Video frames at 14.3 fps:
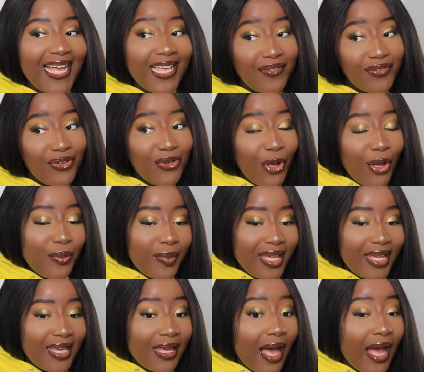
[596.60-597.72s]
If you know
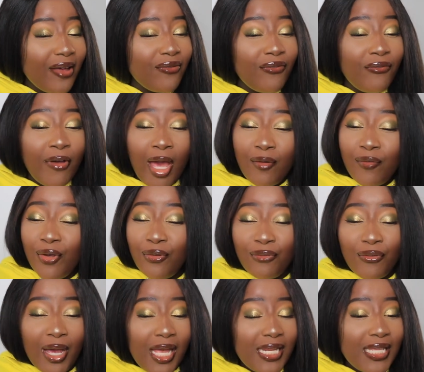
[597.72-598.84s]
me, I very
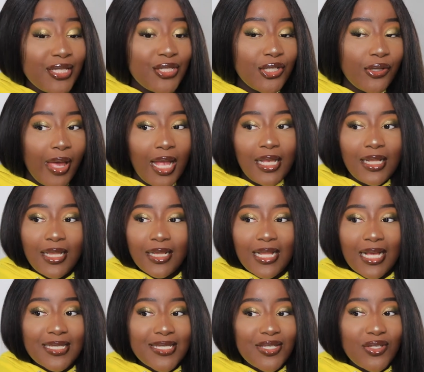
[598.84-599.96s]
rarely do anything
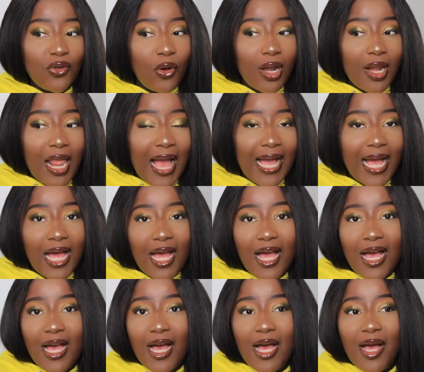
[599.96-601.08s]
that's not like
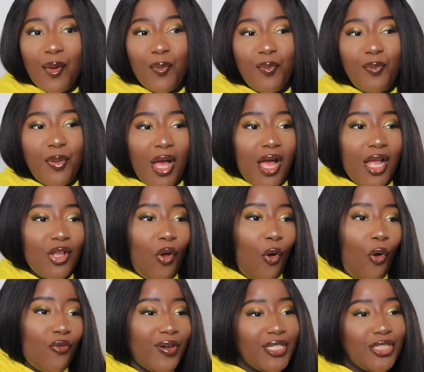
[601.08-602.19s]
a burnt
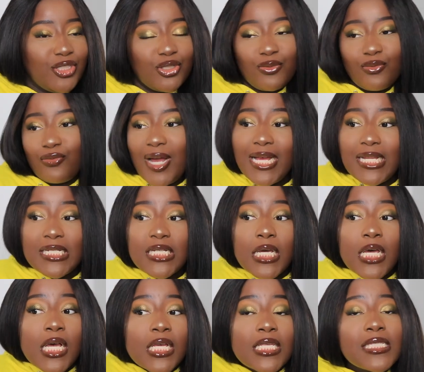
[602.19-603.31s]
orange red,
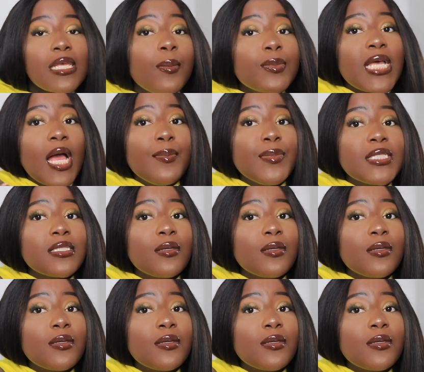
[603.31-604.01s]
sometimes